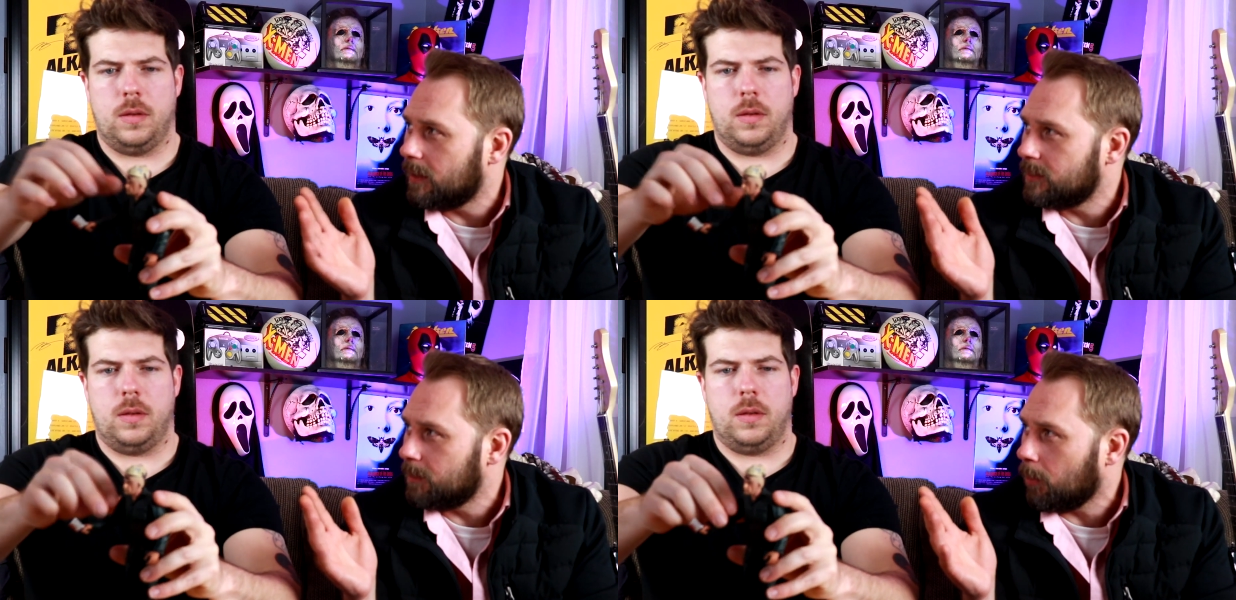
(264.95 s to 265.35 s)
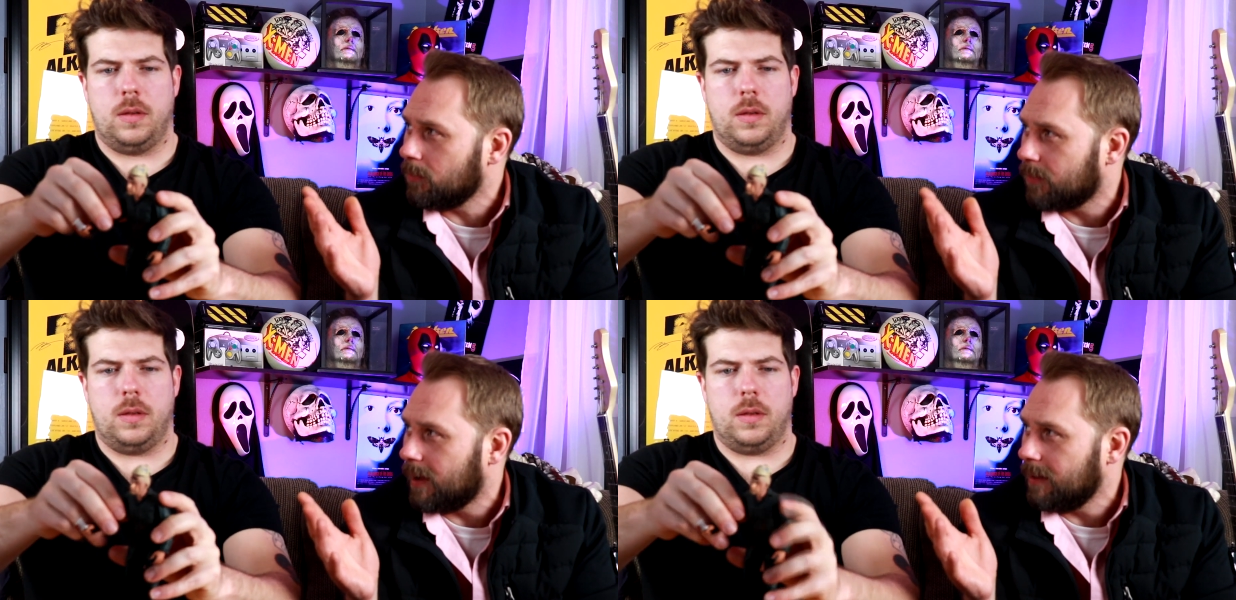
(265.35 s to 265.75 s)
Speaker 1: Is it
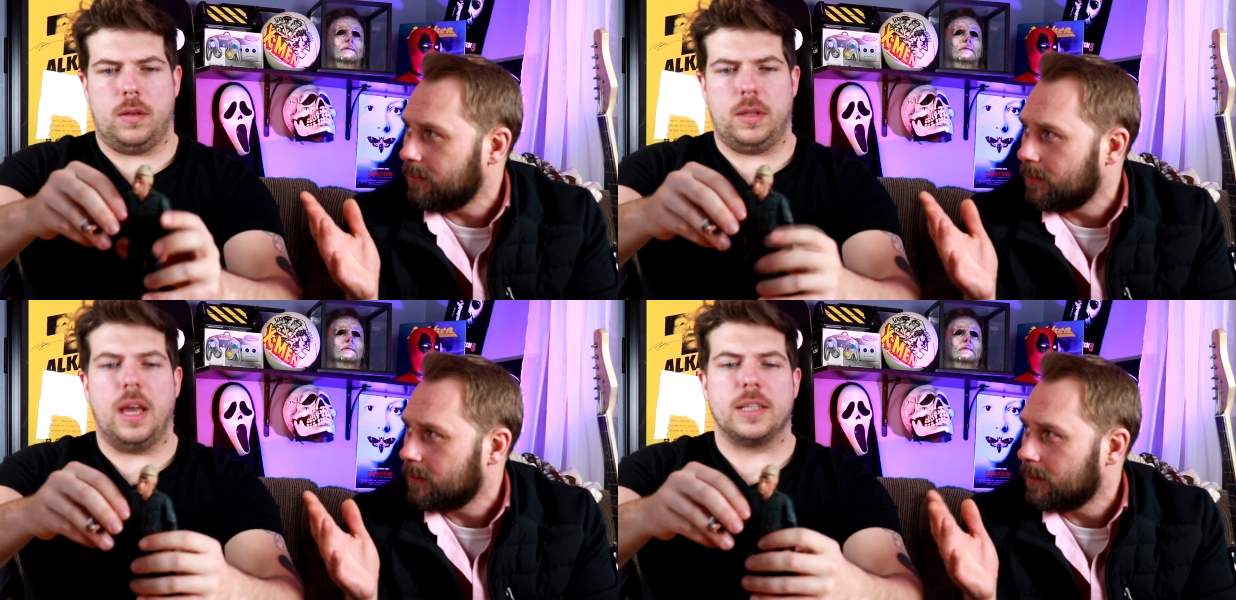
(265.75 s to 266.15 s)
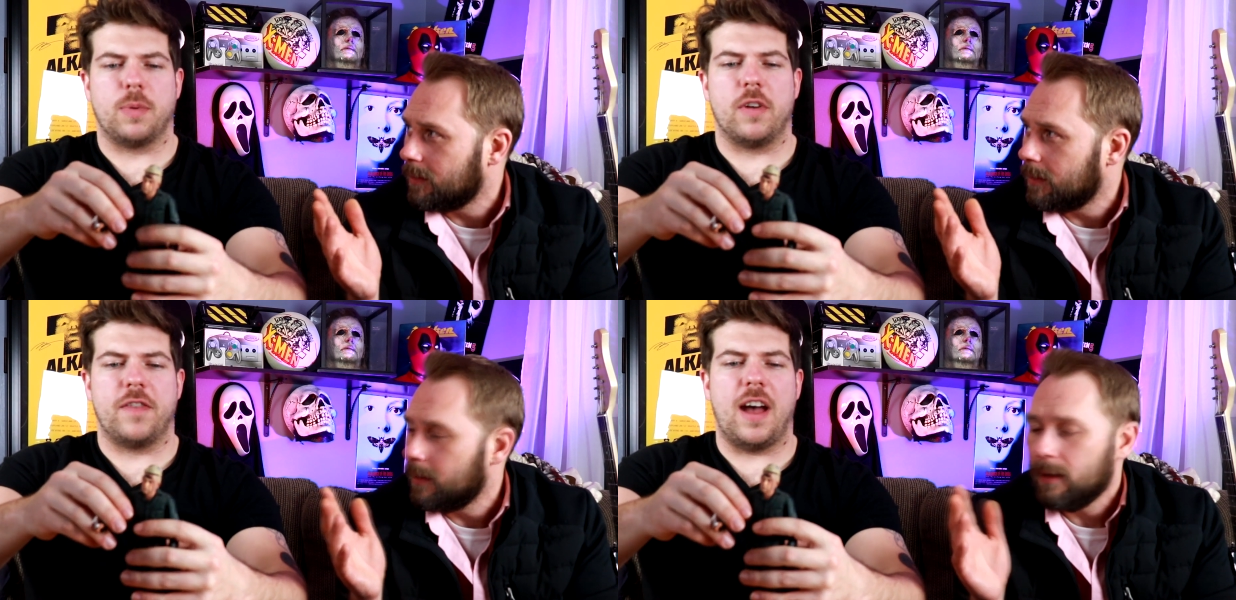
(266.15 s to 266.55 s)
part five? Yeah, it's
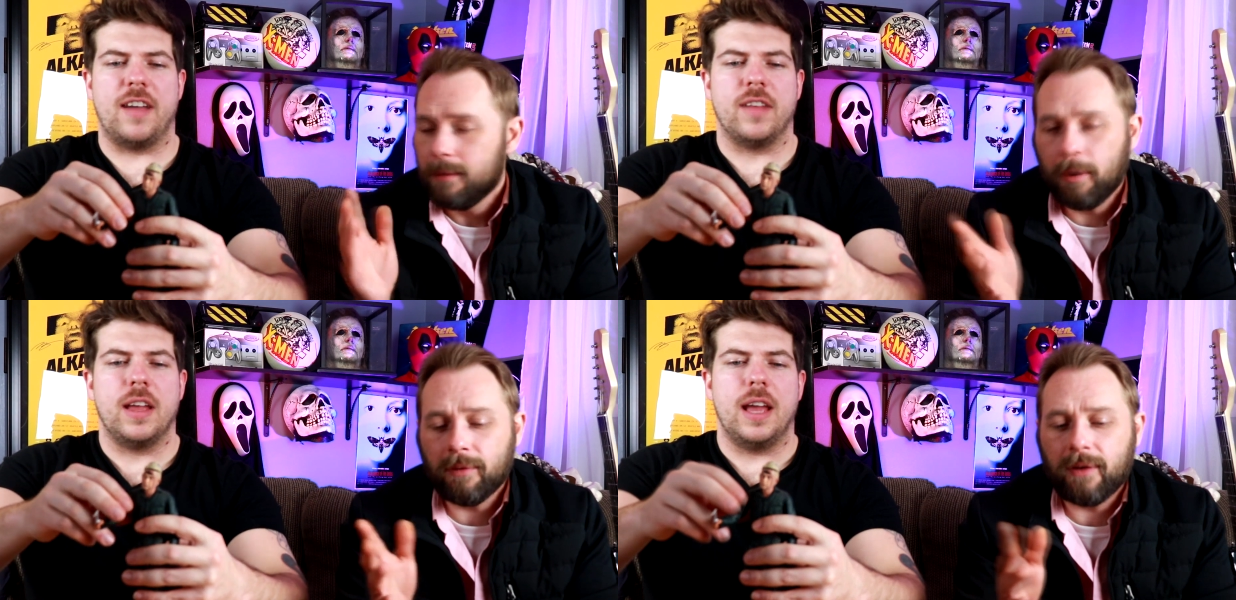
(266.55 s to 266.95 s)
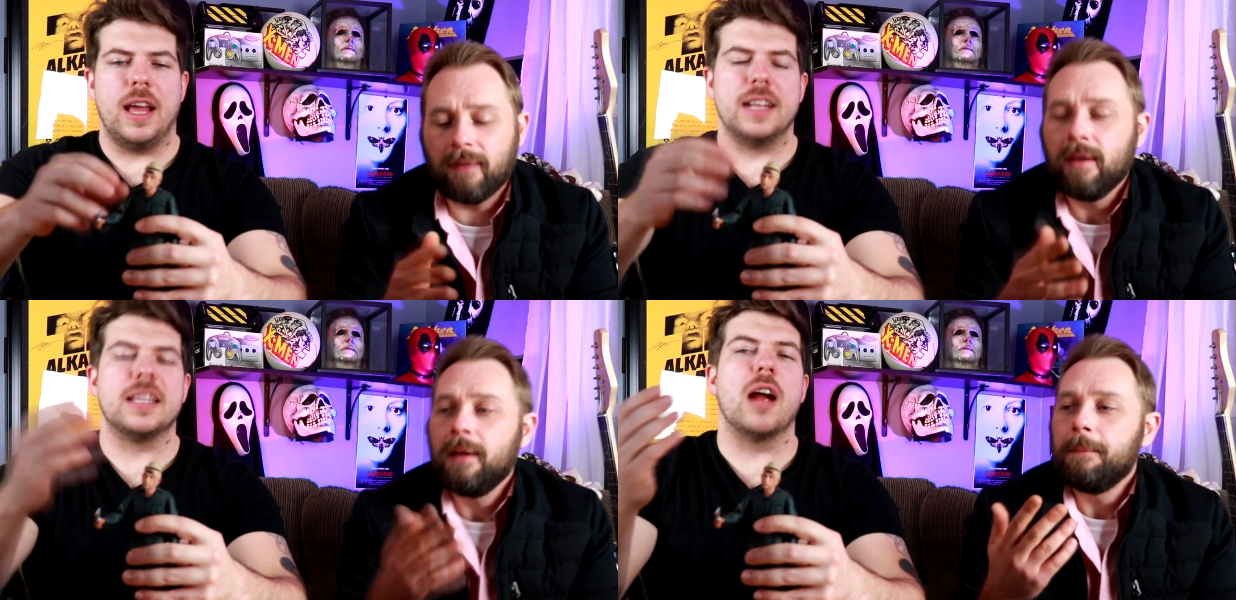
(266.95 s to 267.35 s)
part five. Part
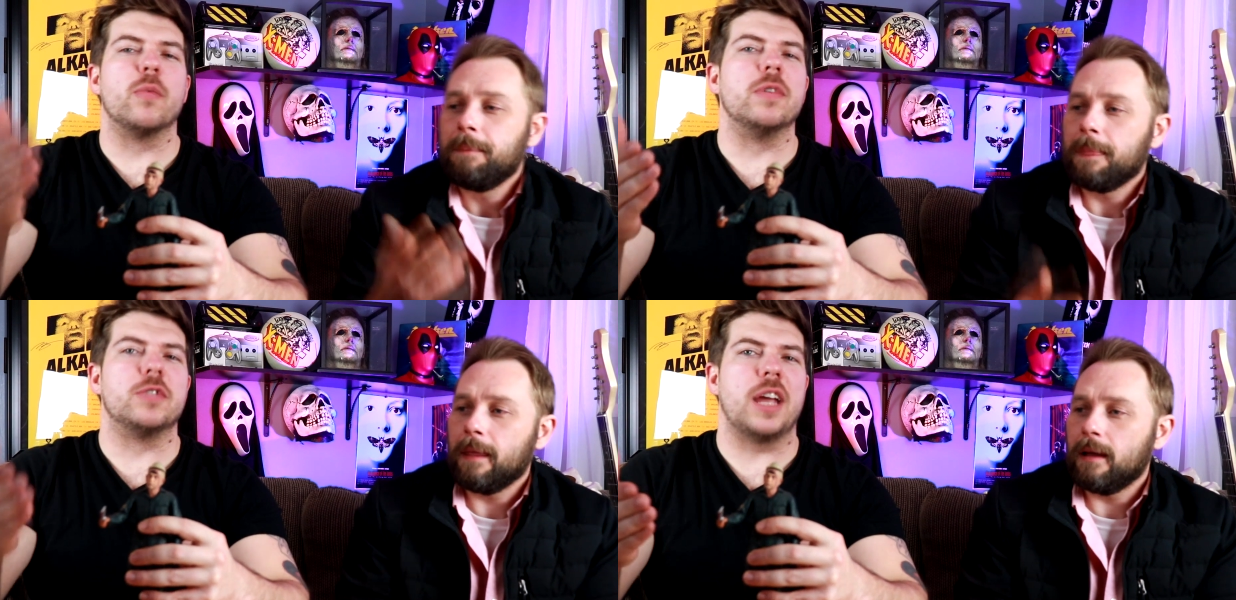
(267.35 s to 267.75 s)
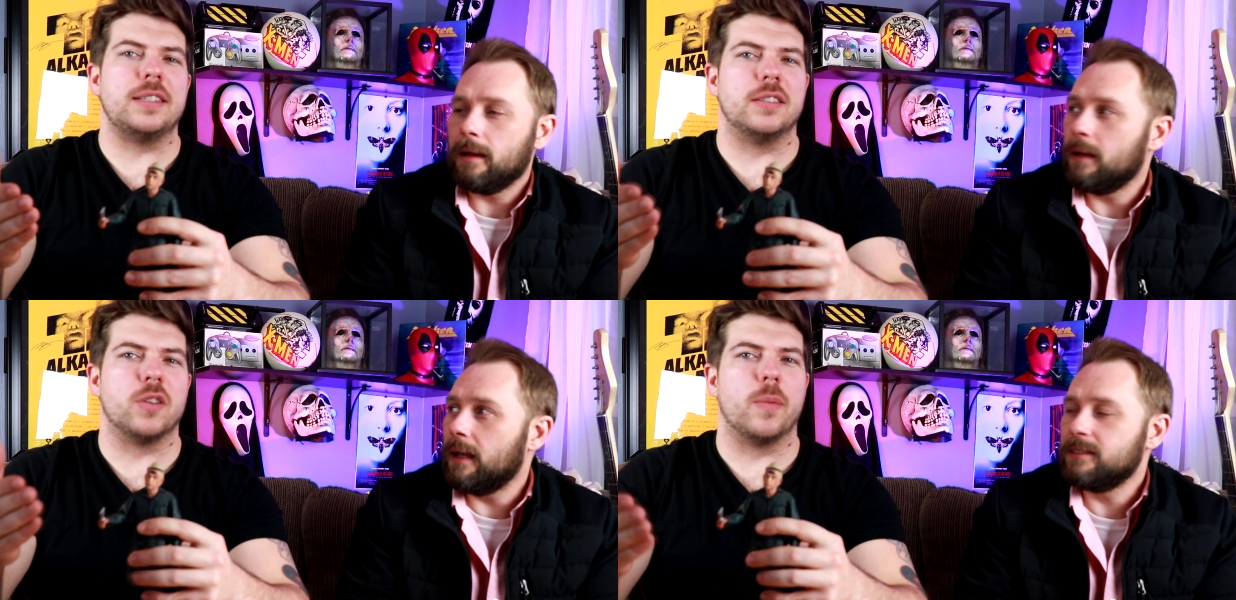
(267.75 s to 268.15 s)
five. And it's not real
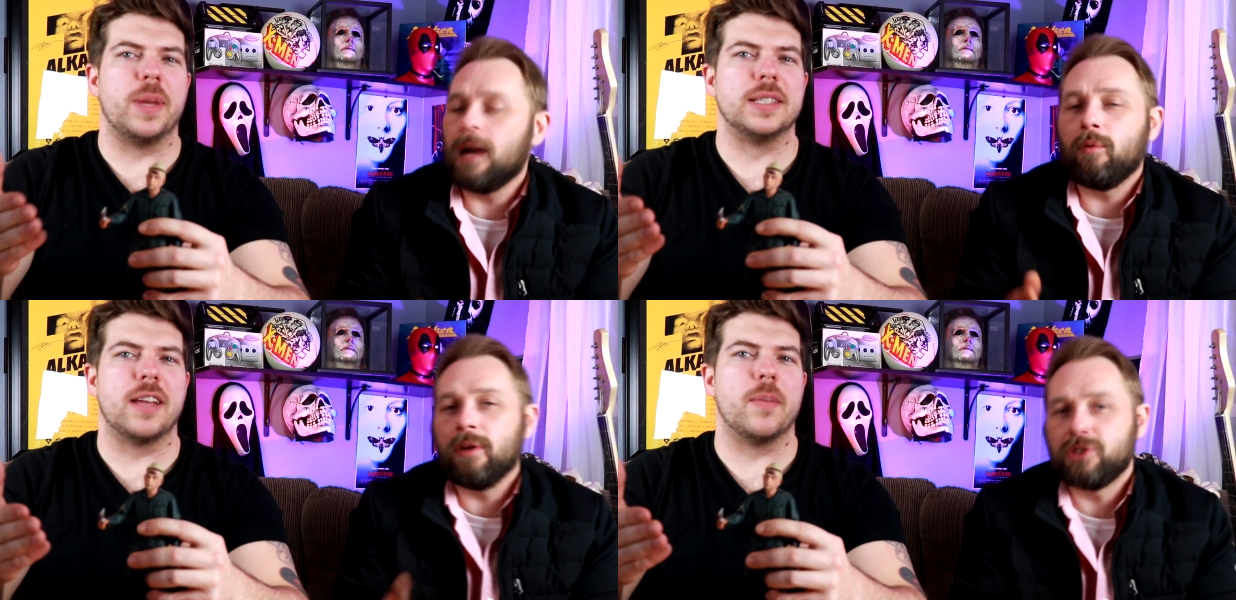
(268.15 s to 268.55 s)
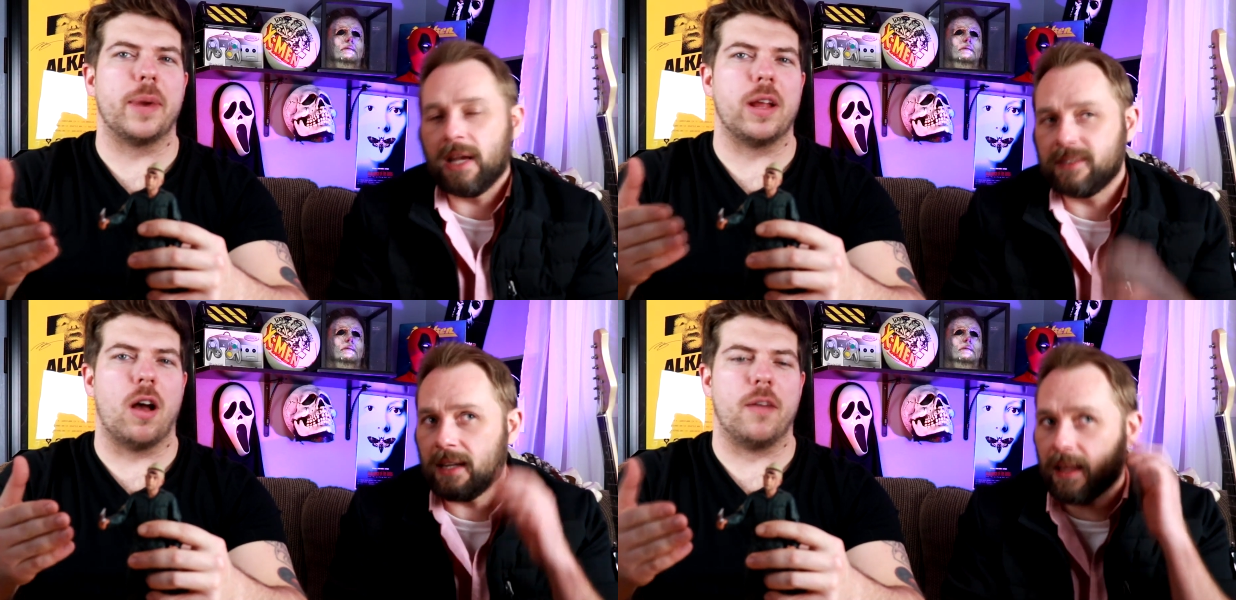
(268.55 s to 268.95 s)
Jason, so it's it not real Jason,